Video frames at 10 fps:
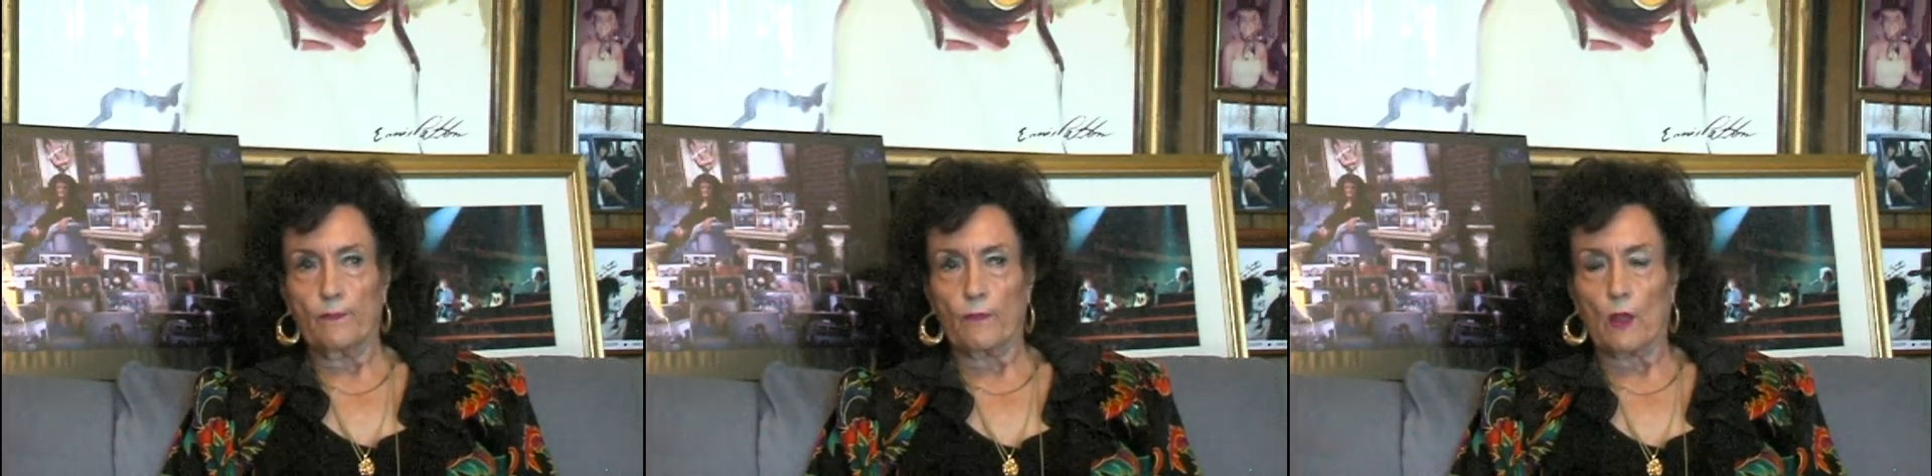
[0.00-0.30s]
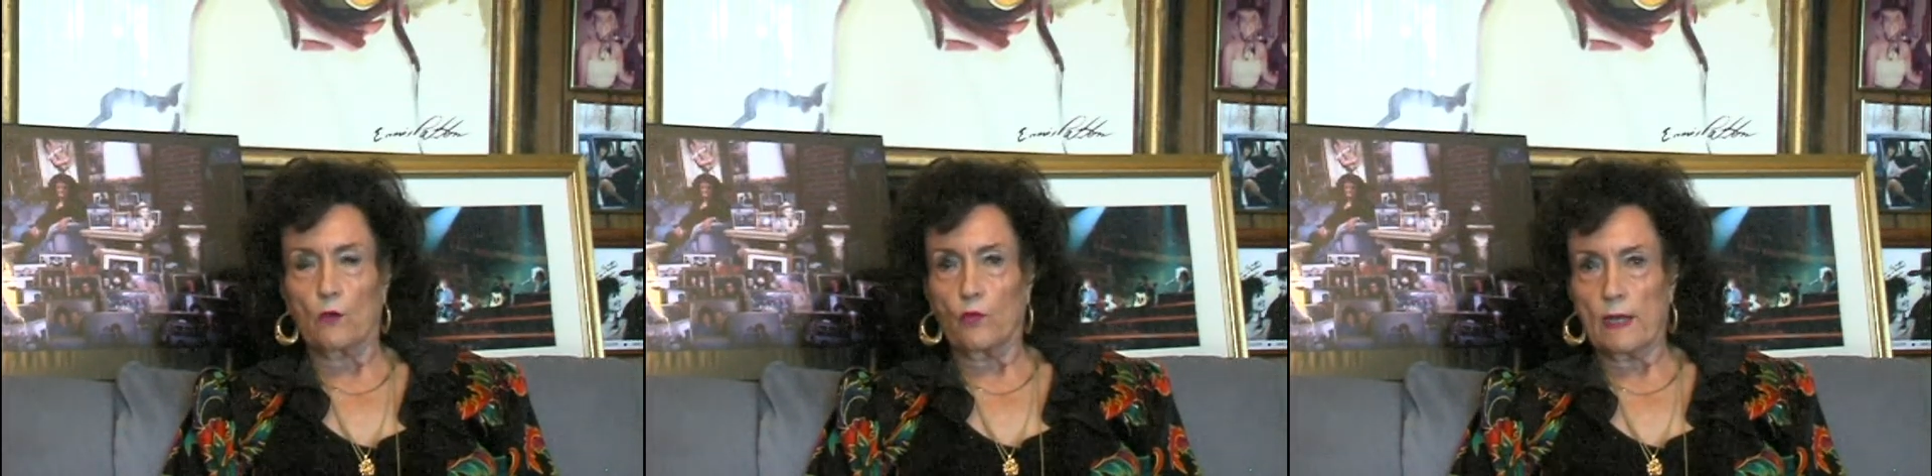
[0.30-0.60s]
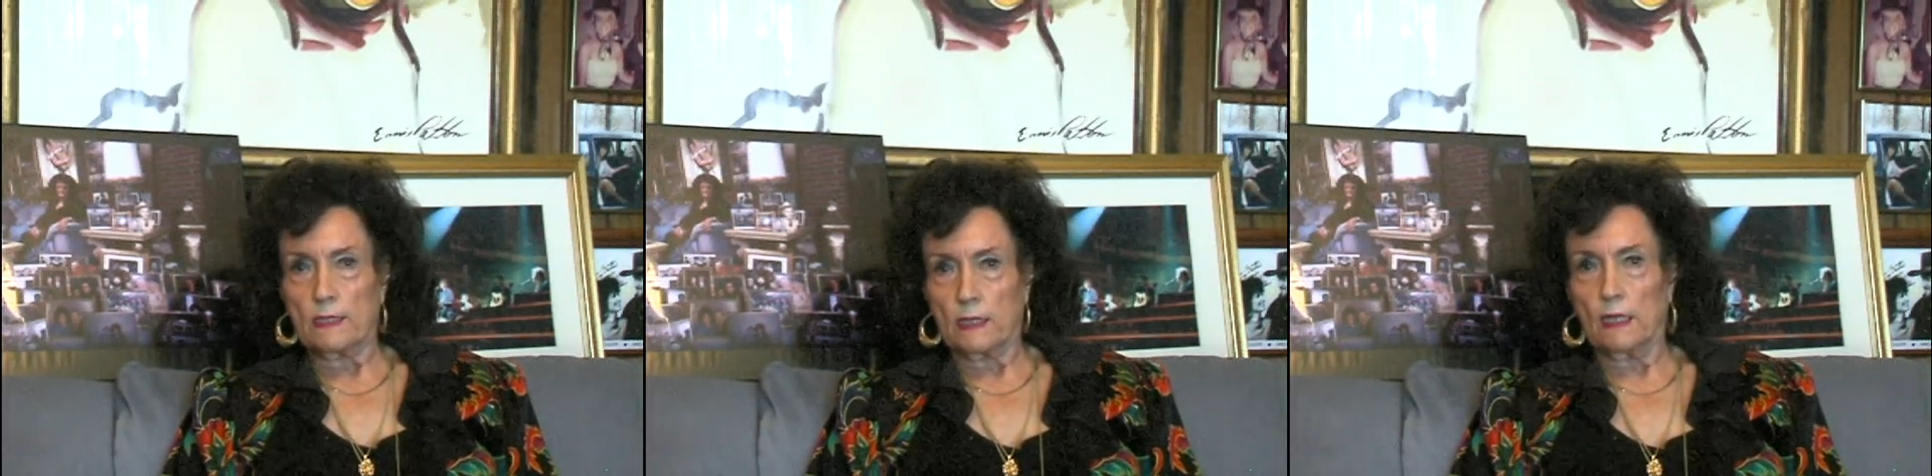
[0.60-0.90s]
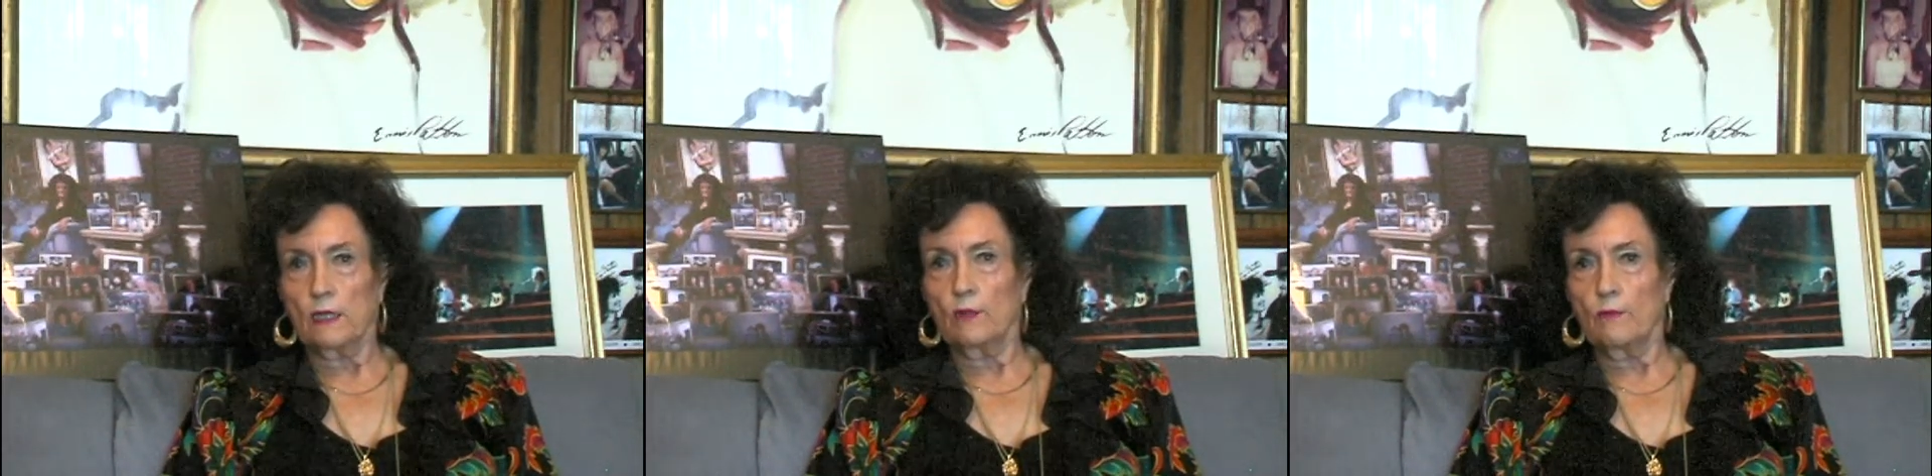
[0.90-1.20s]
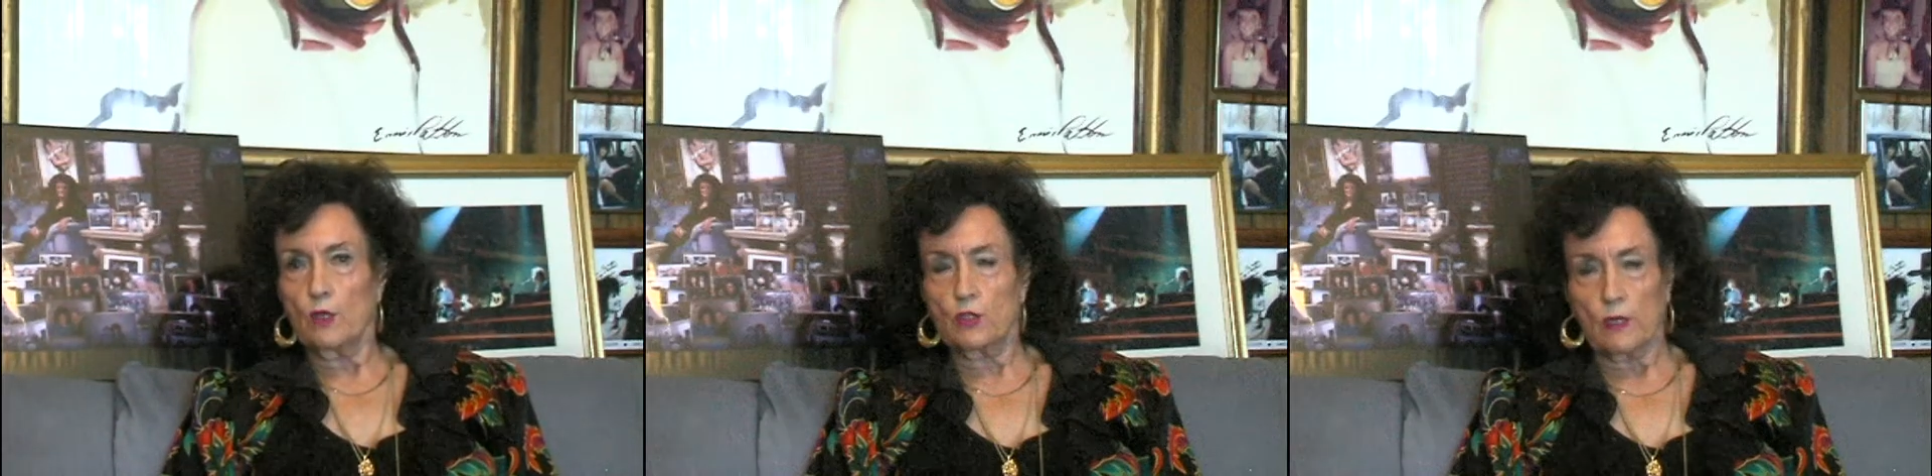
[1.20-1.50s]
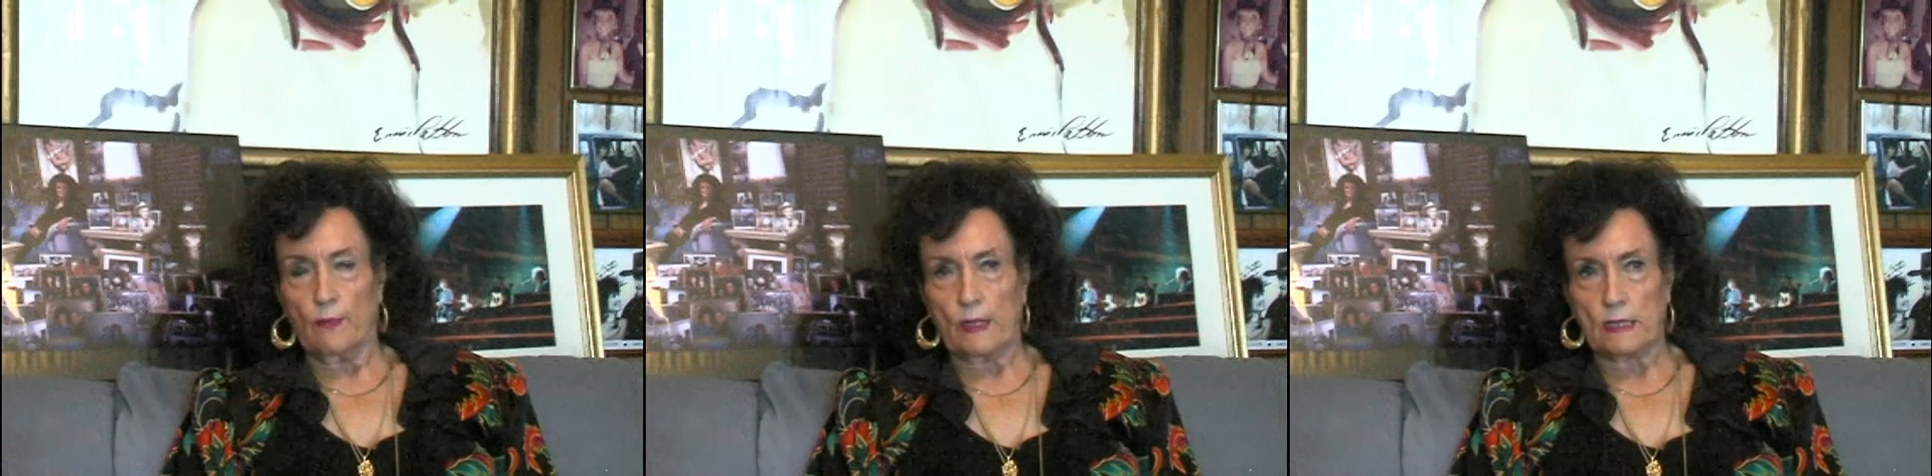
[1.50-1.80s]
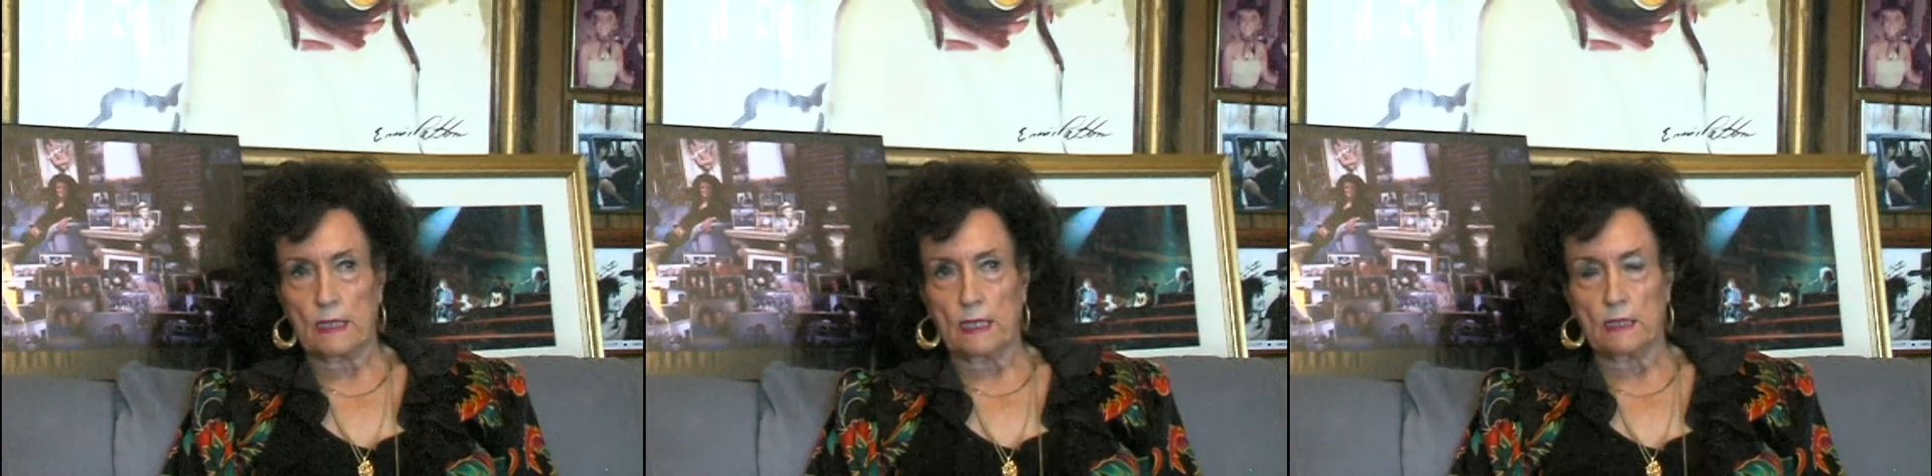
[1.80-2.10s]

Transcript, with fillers: raising in the music business.